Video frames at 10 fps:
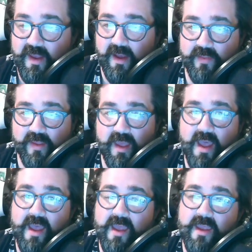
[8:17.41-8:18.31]
Uh, the
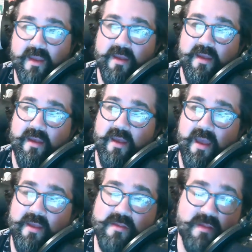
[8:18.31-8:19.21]
guy
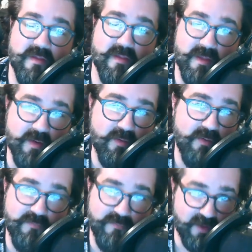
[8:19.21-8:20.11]
has
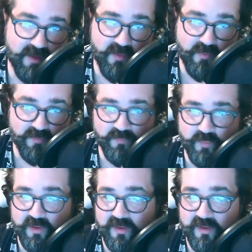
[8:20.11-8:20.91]
zero fucking charisma.